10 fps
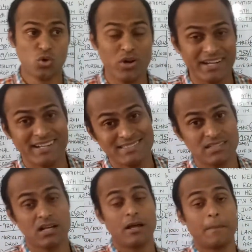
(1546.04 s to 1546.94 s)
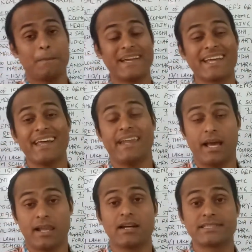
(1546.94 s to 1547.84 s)
So it is, being
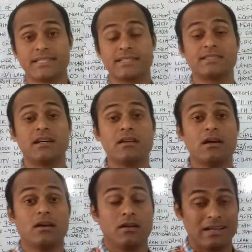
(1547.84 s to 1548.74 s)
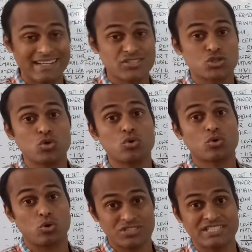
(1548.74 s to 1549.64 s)
an alert citizen is
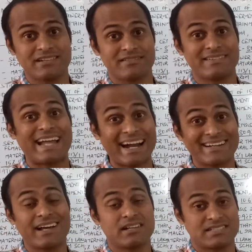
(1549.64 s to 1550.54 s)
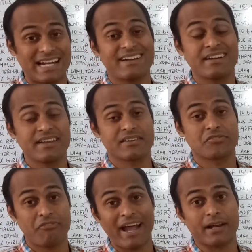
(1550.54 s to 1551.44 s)
to question data,
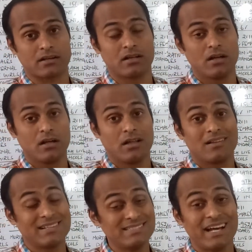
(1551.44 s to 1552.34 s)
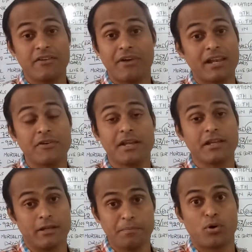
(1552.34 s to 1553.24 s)
statistics, fact. These are very,
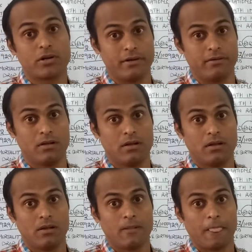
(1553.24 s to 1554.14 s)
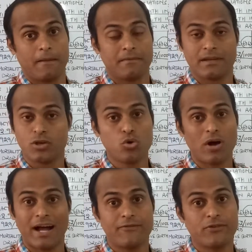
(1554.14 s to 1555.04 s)
very important.
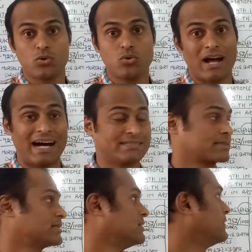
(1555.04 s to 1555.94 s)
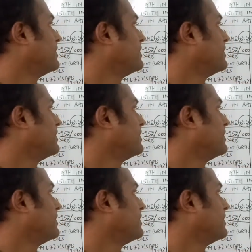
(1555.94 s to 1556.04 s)
You have to ask.